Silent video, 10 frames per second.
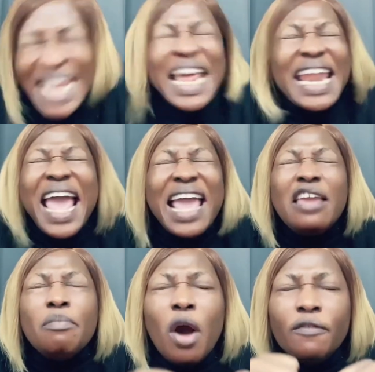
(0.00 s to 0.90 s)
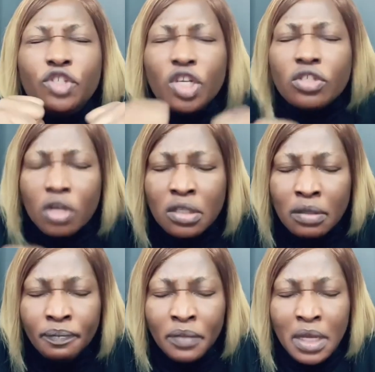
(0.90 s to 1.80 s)
In the name of
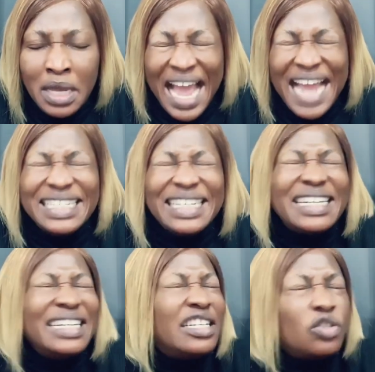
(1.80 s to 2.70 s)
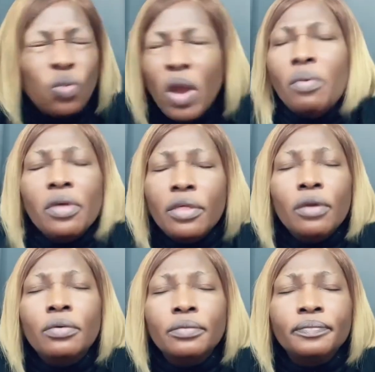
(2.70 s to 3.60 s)
Jesus, I decree it is well with
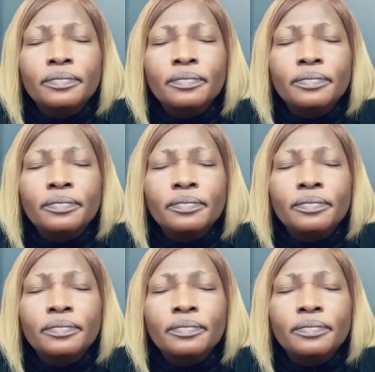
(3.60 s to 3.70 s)
you.